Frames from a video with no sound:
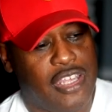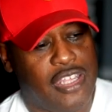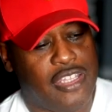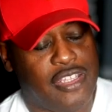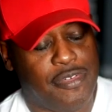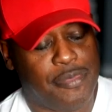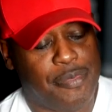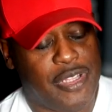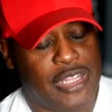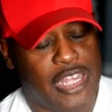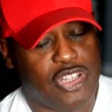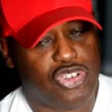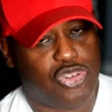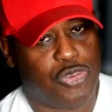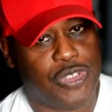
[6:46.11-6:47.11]
and it would be
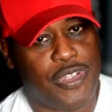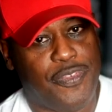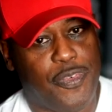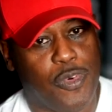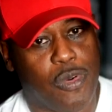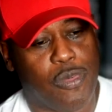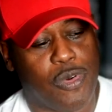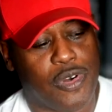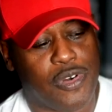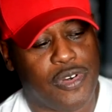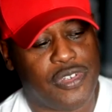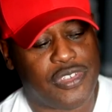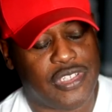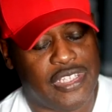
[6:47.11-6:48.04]
like 24 words